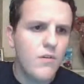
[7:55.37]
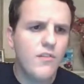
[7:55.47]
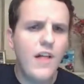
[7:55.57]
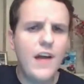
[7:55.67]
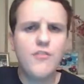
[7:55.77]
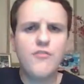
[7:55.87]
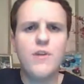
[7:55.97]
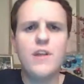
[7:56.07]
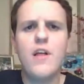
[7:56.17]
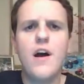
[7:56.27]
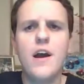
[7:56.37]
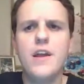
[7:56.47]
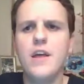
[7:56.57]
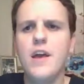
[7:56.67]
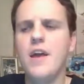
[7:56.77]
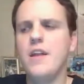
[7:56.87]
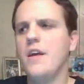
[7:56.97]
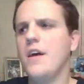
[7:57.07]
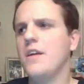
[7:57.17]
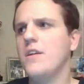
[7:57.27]
Well, it's a lot of straight line, and
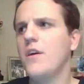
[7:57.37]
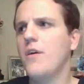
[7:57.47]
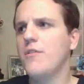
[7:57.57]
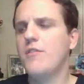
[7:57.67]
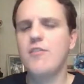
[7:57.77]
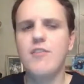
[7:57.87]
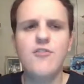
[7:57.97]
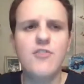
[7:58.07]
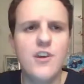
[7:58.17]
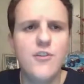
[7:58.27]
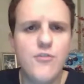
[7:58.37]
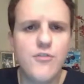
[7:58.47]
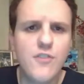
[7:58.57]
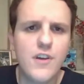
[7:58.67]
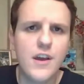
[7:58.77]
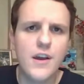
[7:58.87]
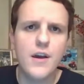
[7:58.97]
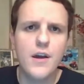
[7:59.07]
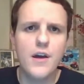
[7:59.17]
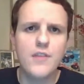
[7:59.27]
it's such an interesting
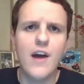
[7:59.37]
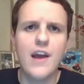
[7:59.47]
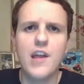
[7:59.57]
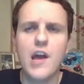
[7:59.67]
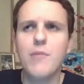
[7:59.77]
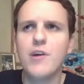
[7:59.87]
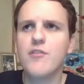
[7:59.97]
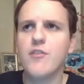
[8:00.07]
dynamic.